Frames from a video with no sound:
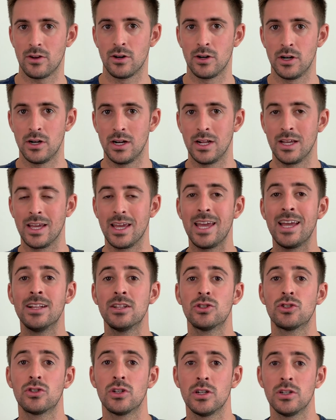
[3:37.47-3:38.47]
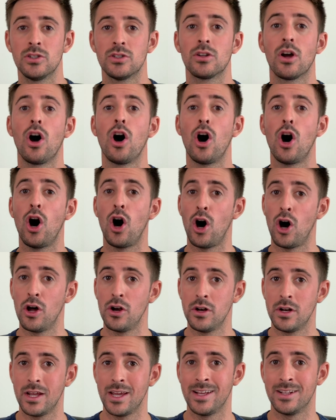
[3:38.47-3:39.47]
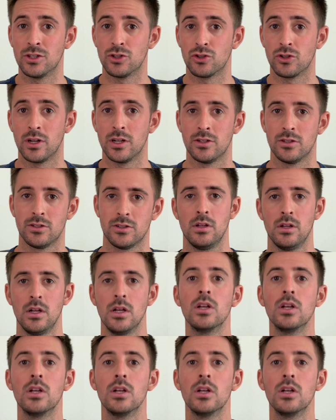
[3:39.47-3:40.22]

earning interest on interest.